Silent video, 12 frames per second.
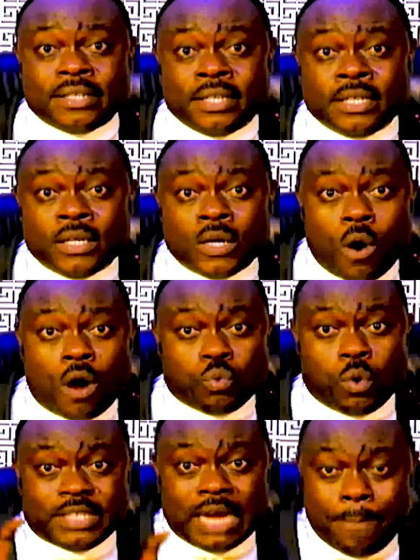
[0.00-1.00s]
God wants a
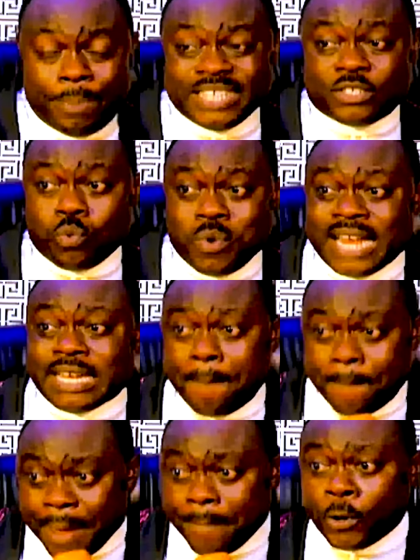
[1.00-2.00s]
place where the
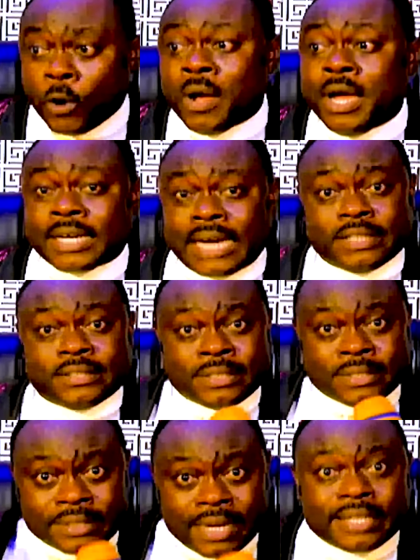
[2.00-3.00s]
people can
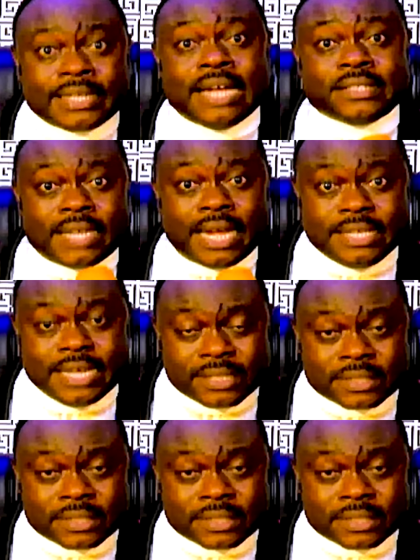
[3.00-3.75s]
sit and say, Yes,